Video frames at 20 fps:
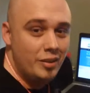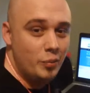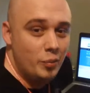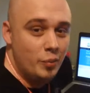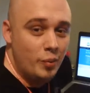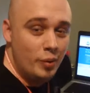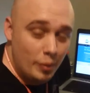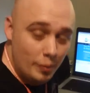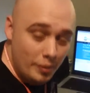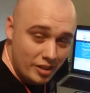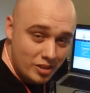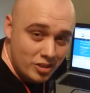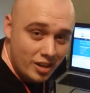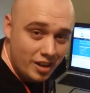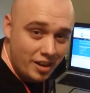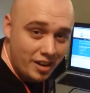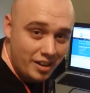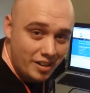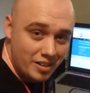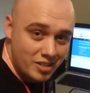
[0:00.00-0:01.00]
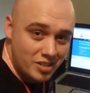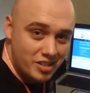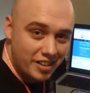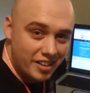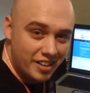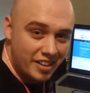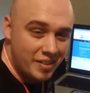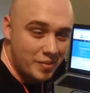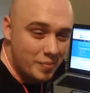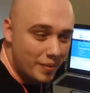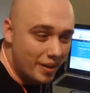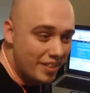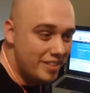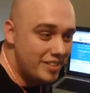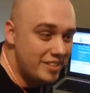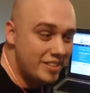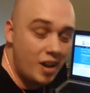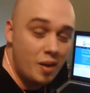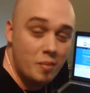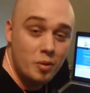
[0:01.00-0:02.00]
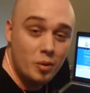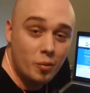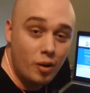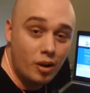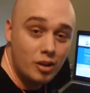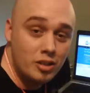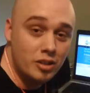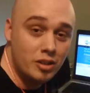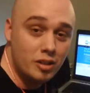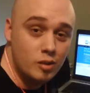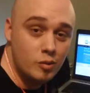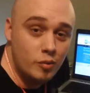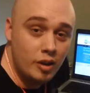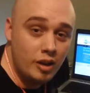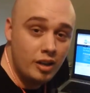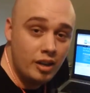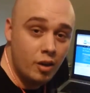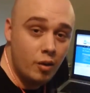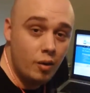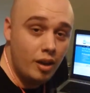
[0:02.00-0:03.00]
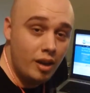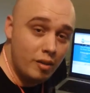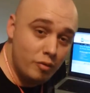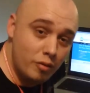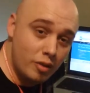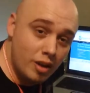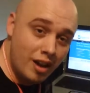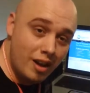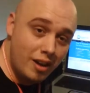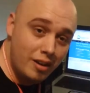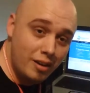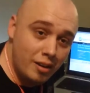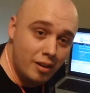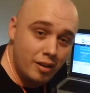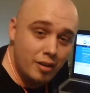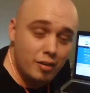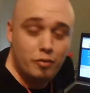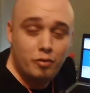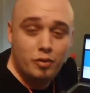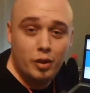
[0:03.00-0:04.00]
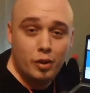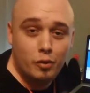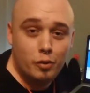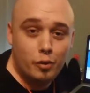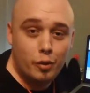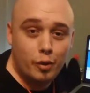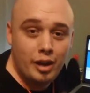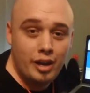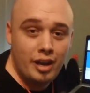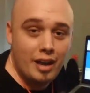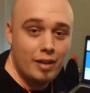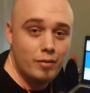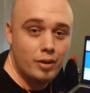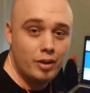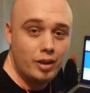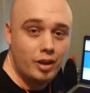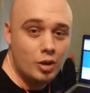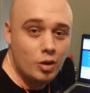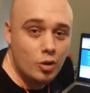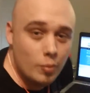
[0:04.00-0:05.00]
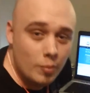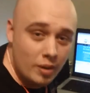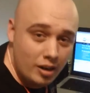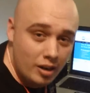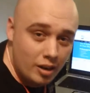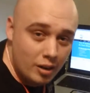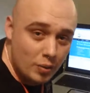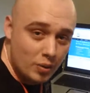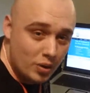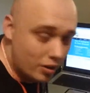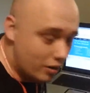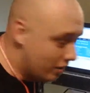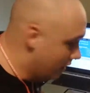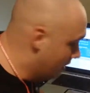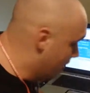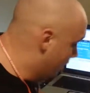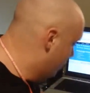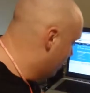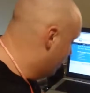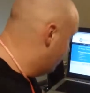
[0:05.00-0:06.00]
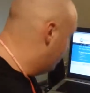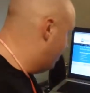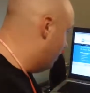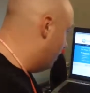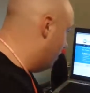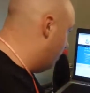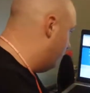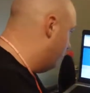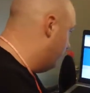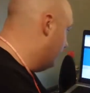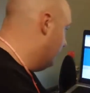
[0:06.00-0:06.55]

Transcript: will be changed by the time you're watching this video. If not, feel free having a go at my network. So,